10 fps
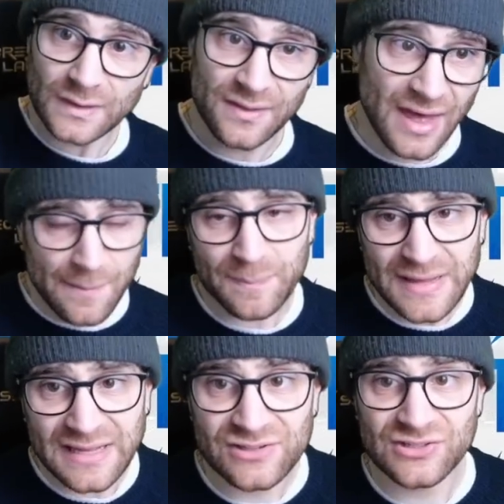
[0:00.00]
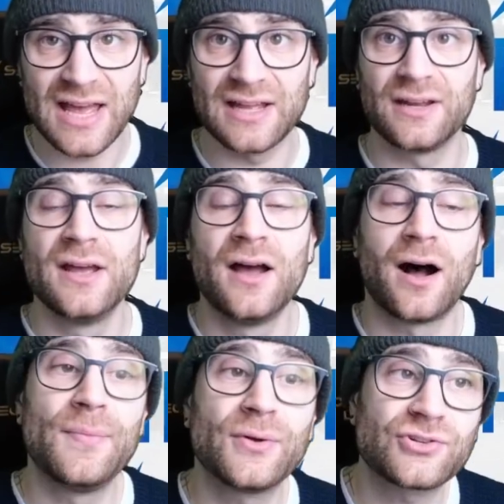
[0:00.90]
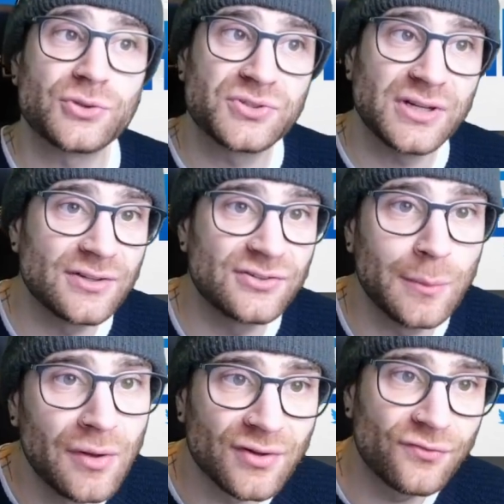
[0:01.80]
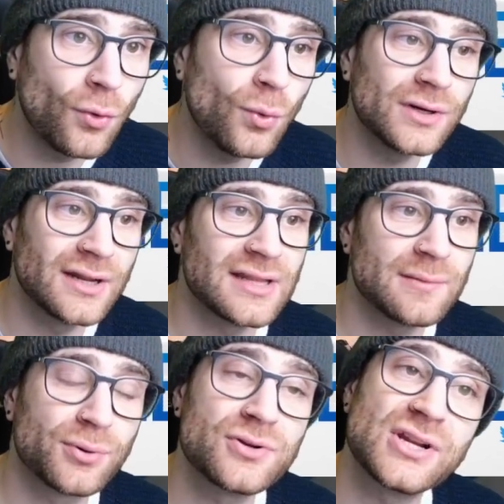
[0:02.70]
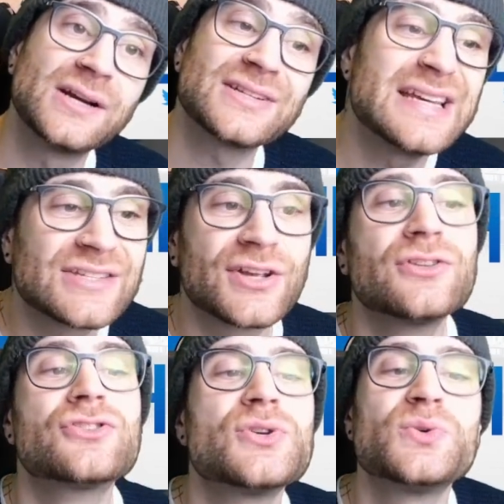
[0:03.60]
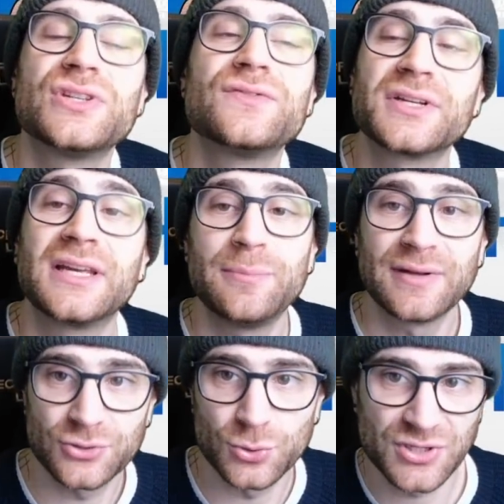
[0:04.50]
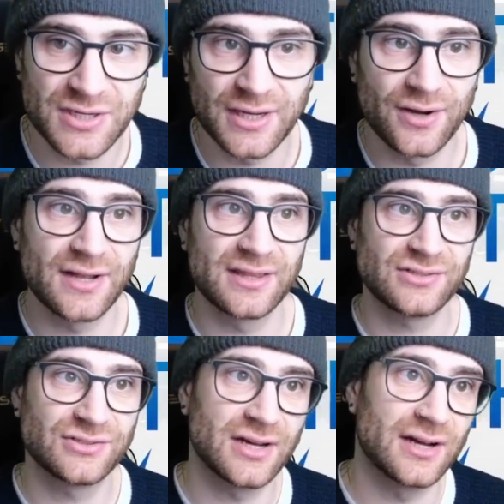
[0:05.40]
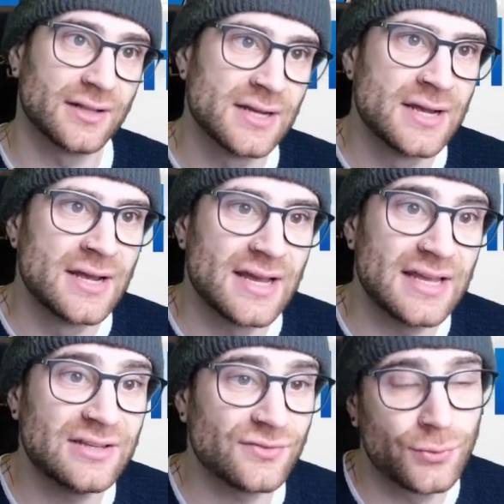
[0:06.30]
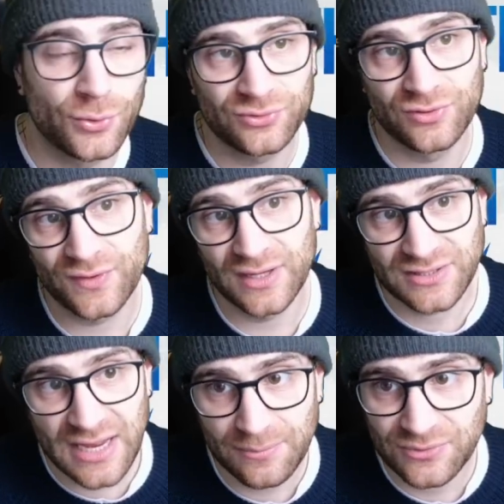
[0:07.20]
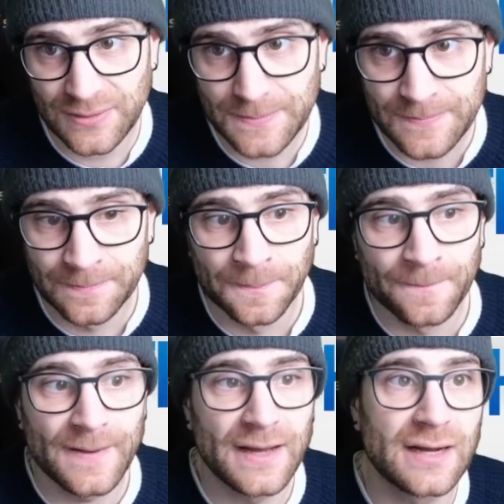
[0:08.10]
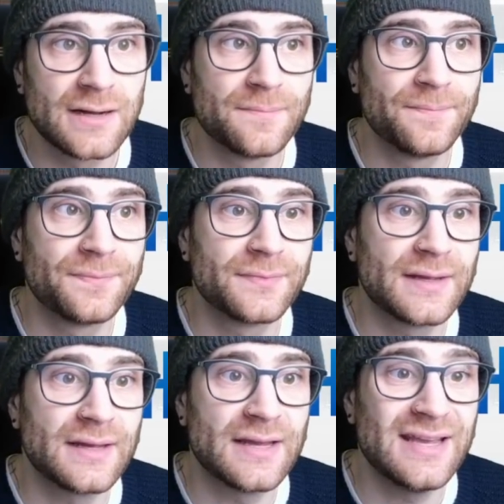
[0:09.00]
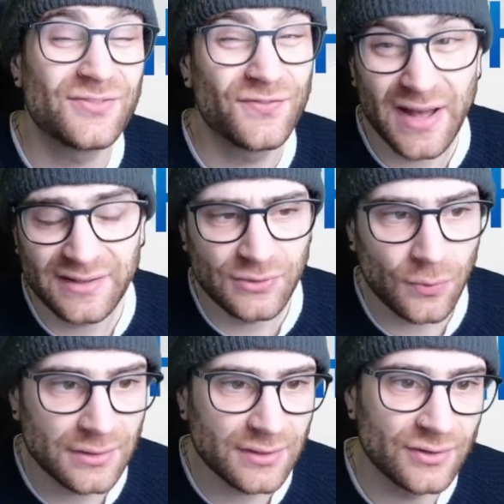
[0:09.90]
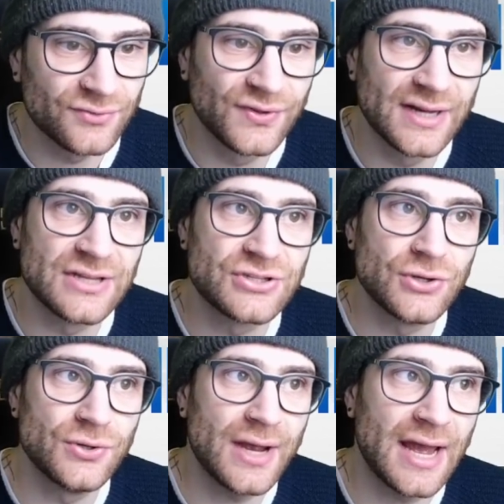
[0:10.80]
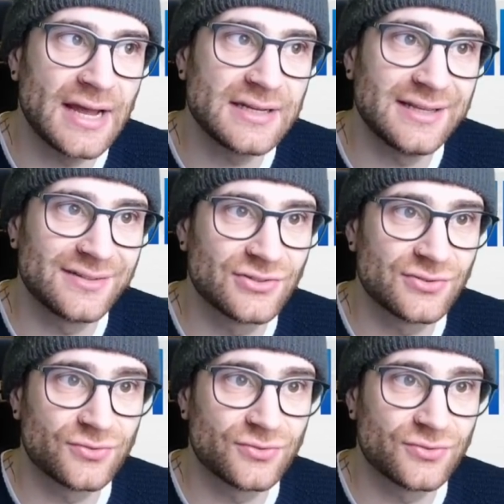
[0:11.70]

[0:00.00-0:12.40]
that being said, I'm not sure Chelsea moving forward and their project is conducive to keeping Jorginho and this style. He is, of course, the vice captain. Um, he's 31, going on 32, and his